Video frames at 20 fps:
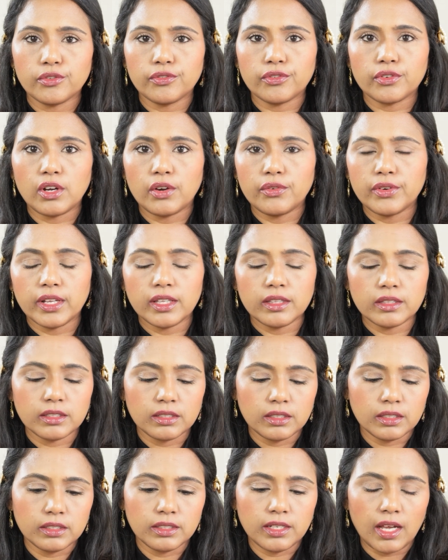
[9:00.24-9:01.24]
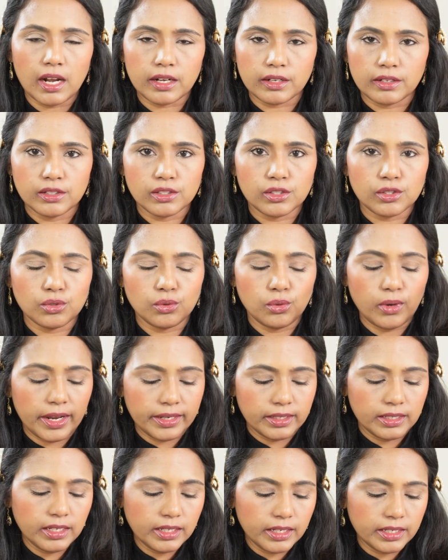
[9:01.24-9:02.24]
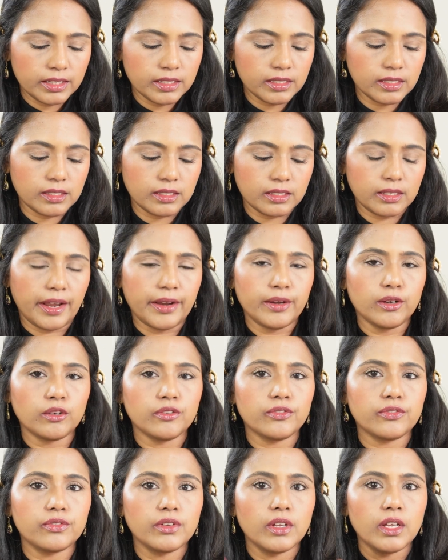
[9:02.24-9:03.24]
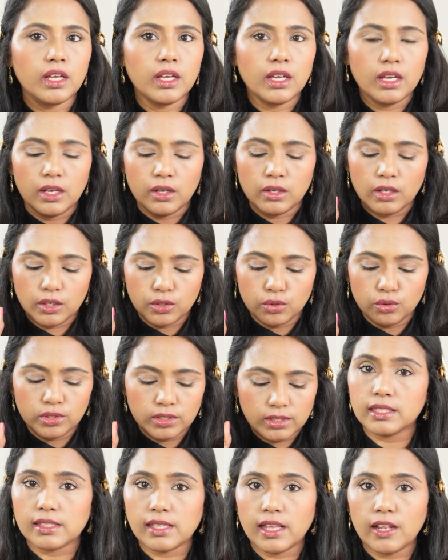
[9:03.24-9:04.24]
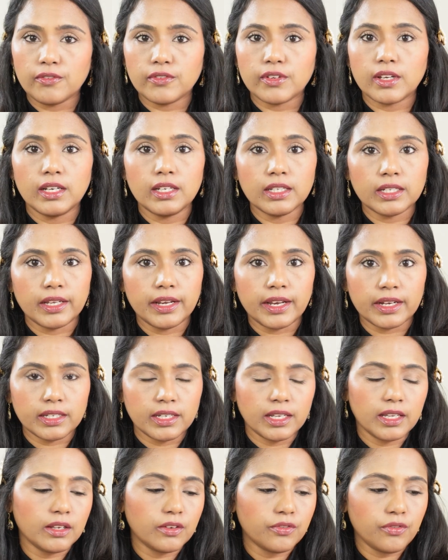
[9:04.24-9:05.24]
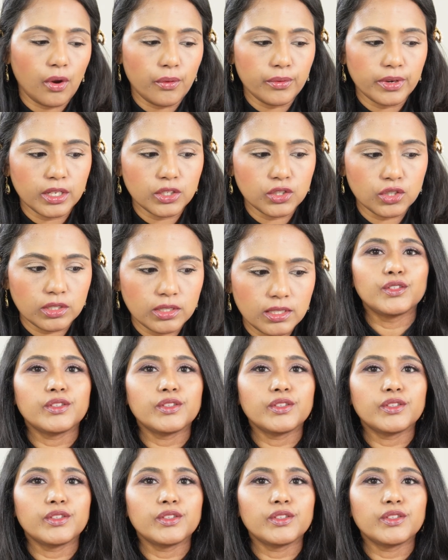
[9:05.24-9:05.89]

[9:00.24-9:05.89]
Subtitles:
of covering the darkness. So I think it is kind of a good self color correcting foundation.